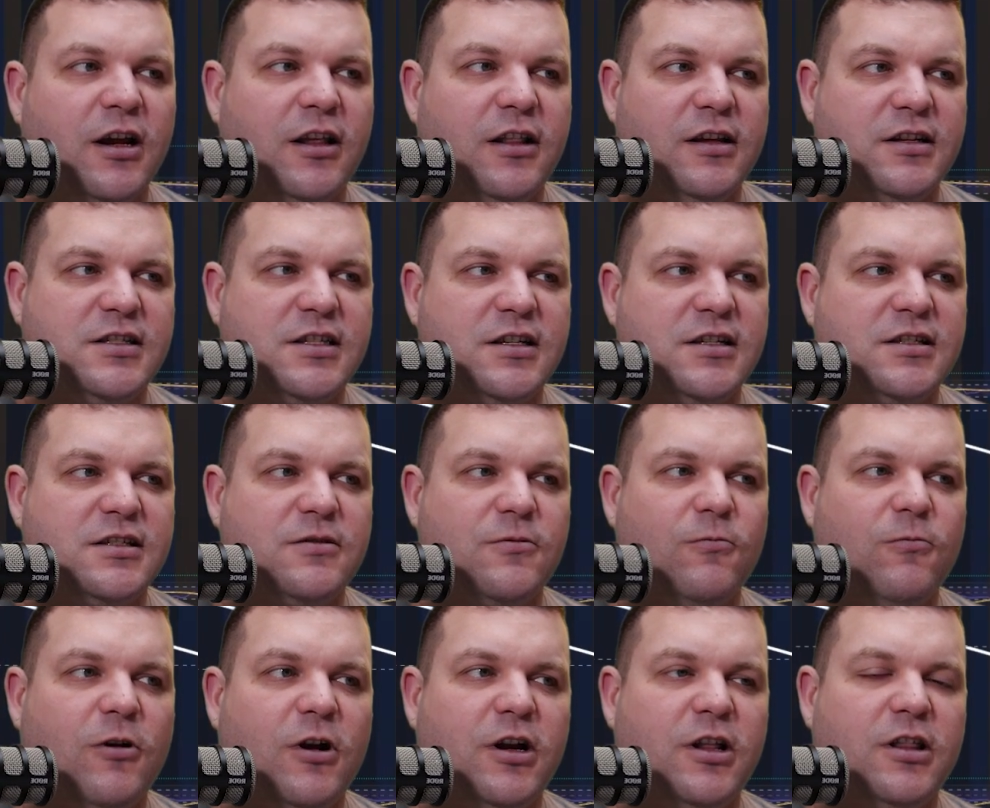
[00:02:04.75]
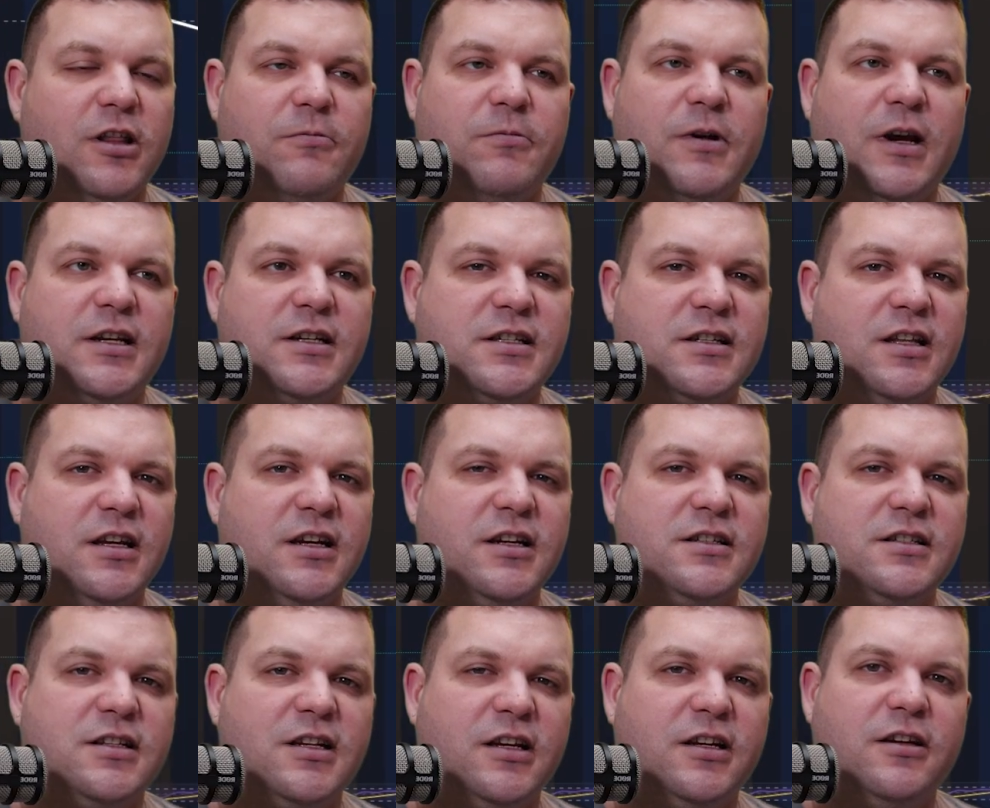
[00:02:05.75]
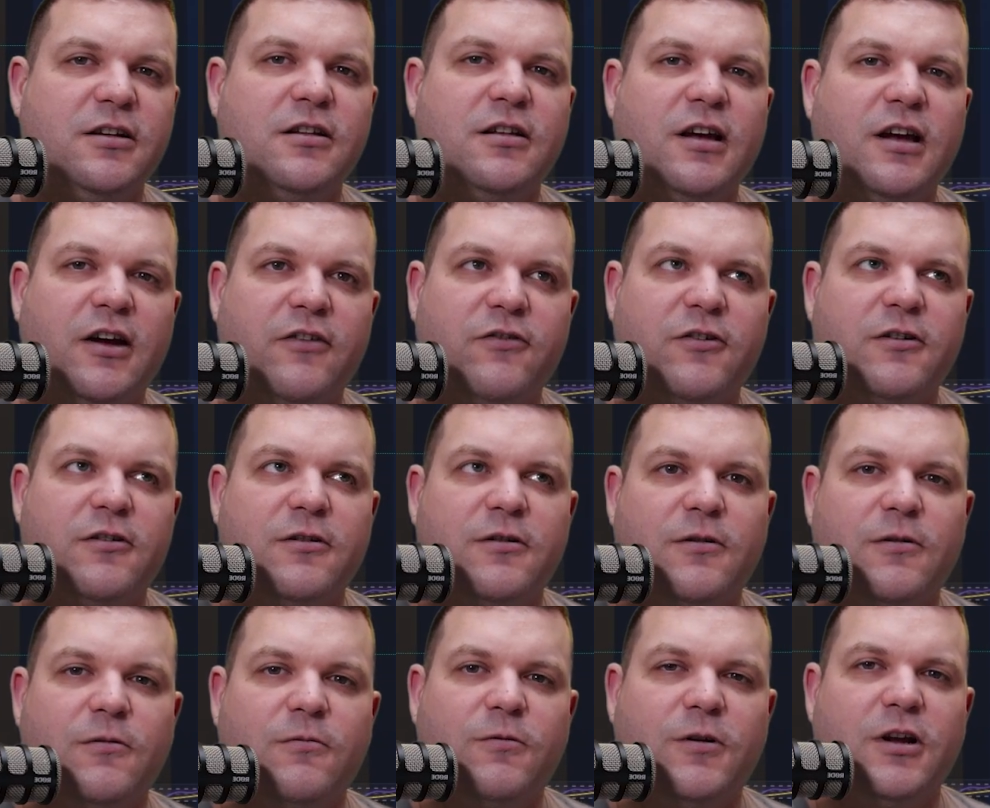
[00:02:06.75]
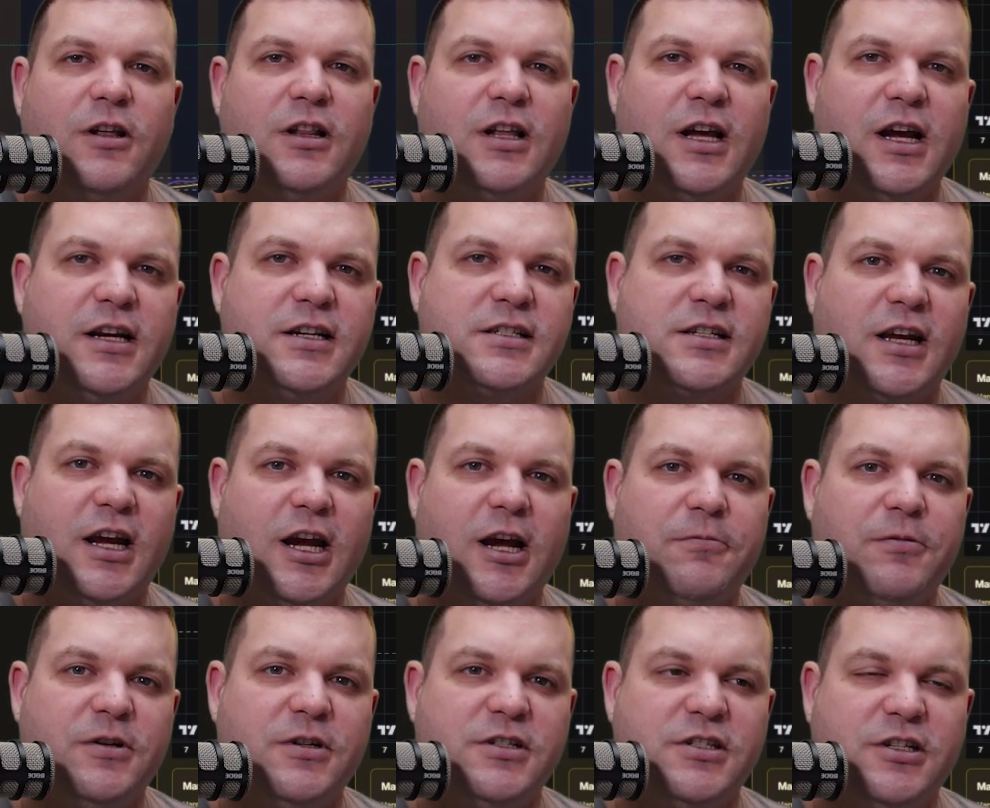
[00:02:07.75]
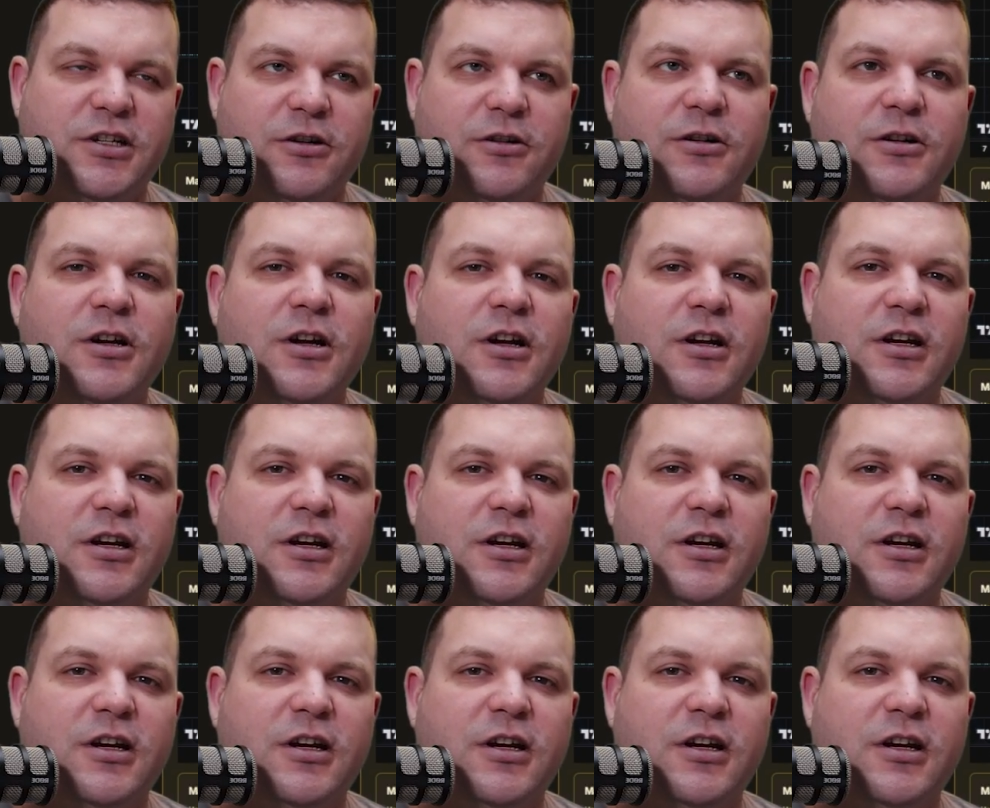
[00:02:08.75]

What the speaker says: this is one of the best things that you'll ever realize happen to you